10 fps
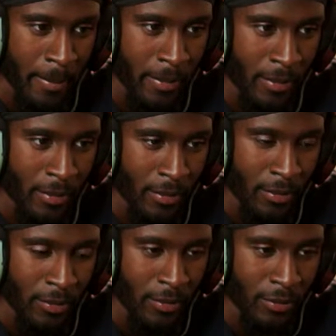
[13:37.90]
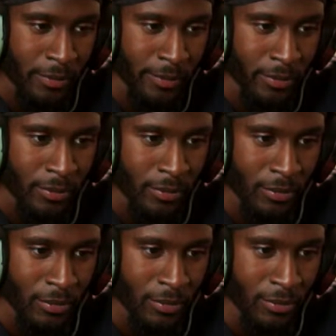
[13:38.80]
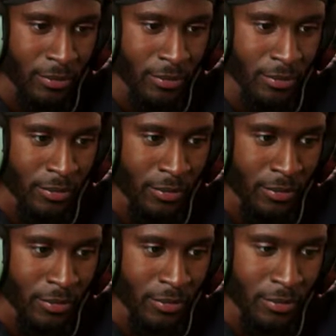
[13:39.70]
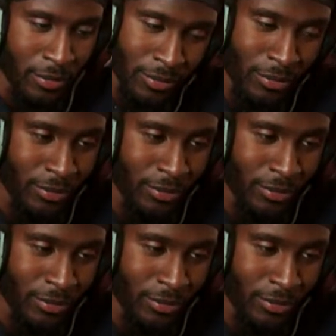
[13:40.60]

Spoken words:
The person shown says nothing.